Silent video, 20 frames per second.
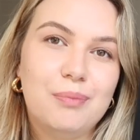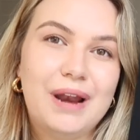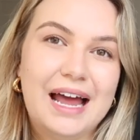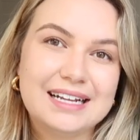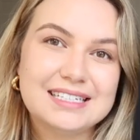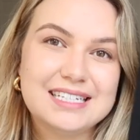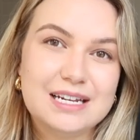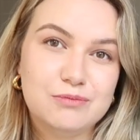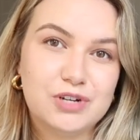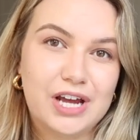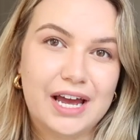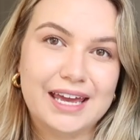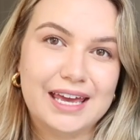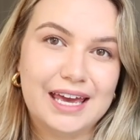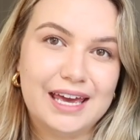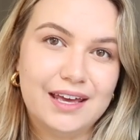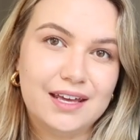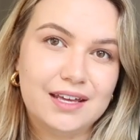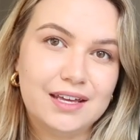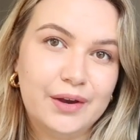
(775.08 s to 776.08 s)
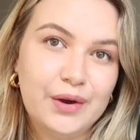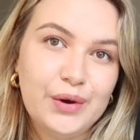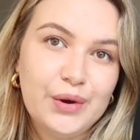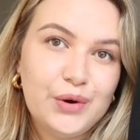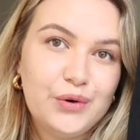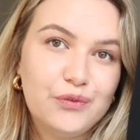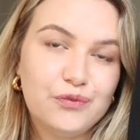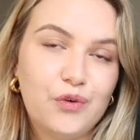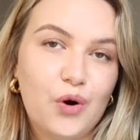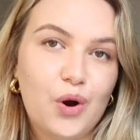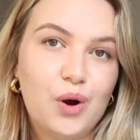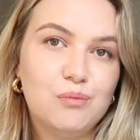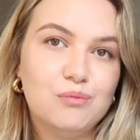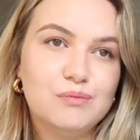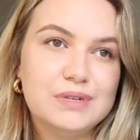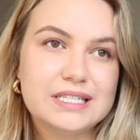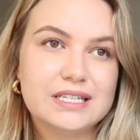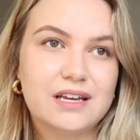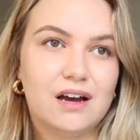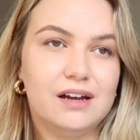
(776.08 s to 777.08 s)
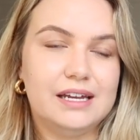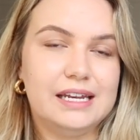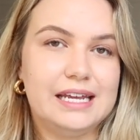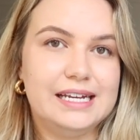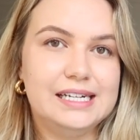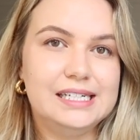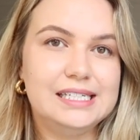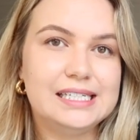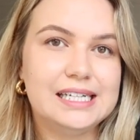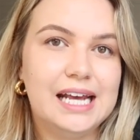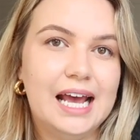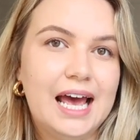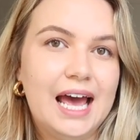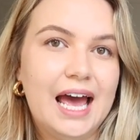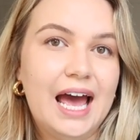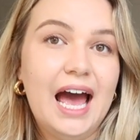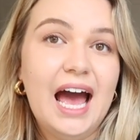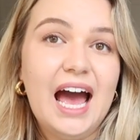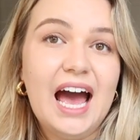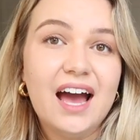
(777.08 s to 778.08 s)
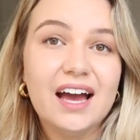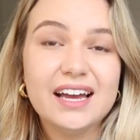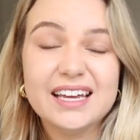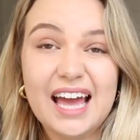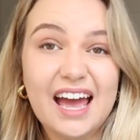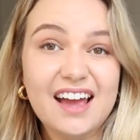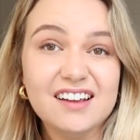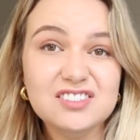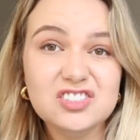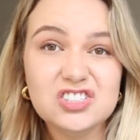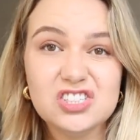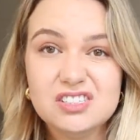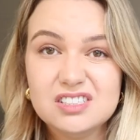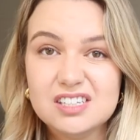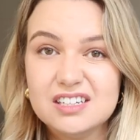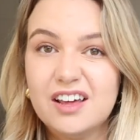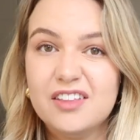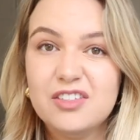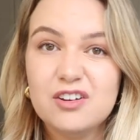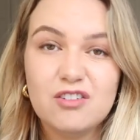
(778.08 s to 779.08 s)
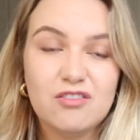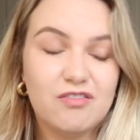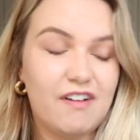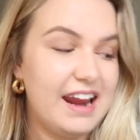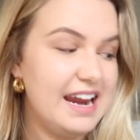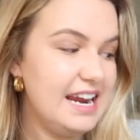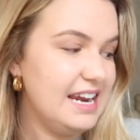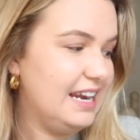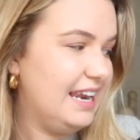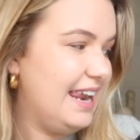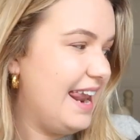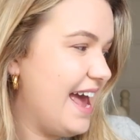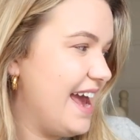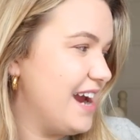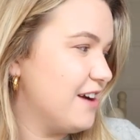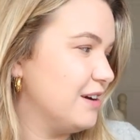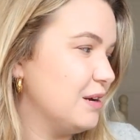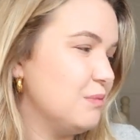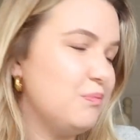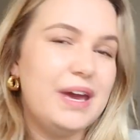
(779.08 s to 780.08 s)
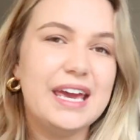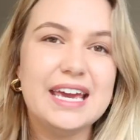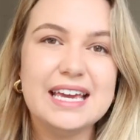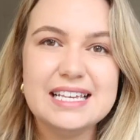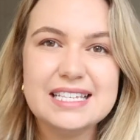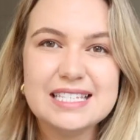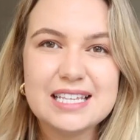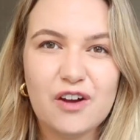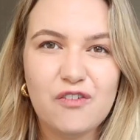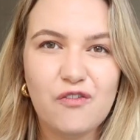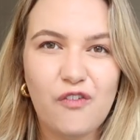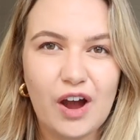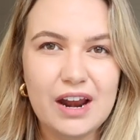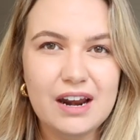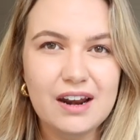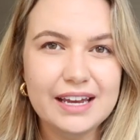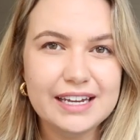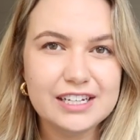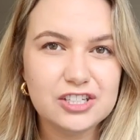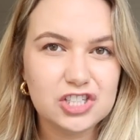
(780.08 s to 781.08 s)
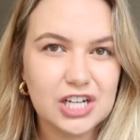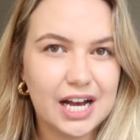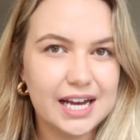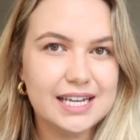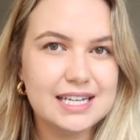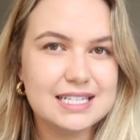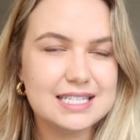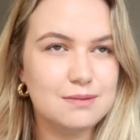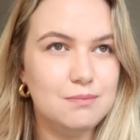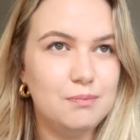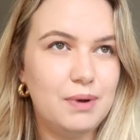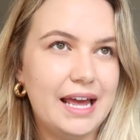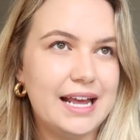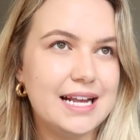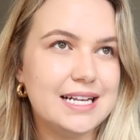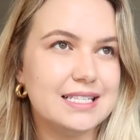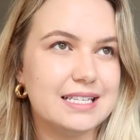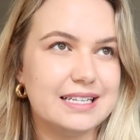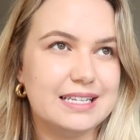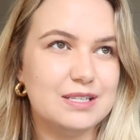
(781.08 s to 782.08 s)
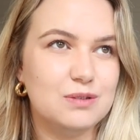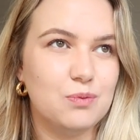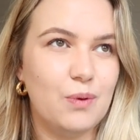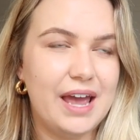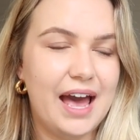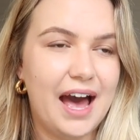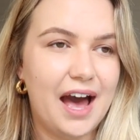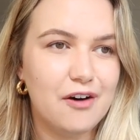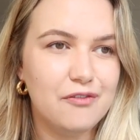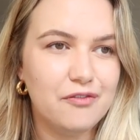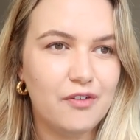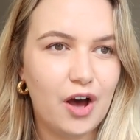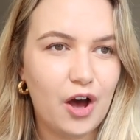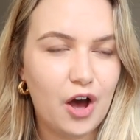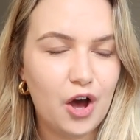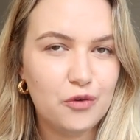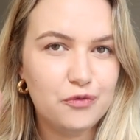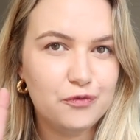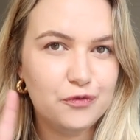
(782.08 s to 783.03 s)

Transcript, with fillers: black denim jacket from Missguided. Again, just another great layering piece. I find like jackets and blazers, we have a